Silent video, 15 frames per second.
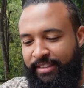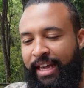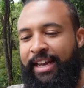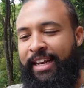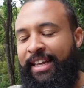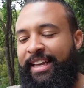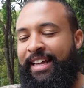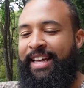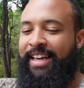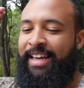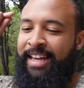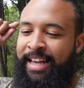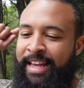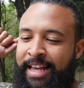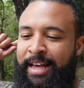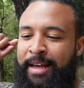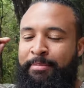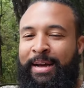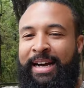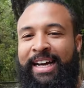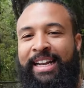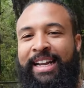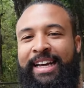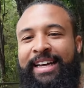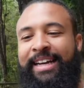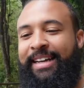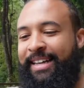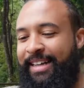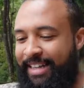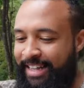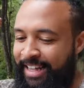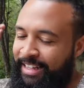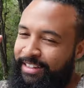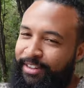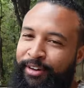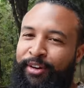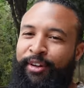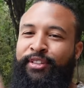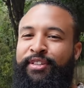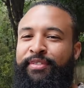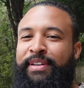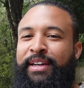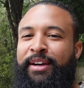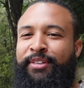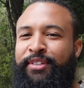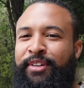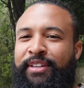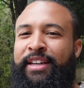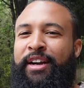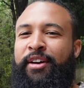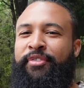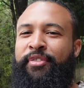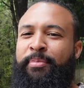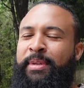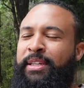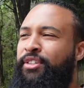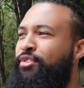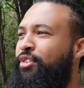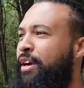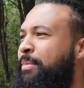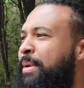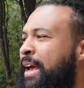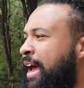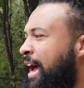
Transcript: Delhi, Meghalaya. There are lots of videos on there from this trip.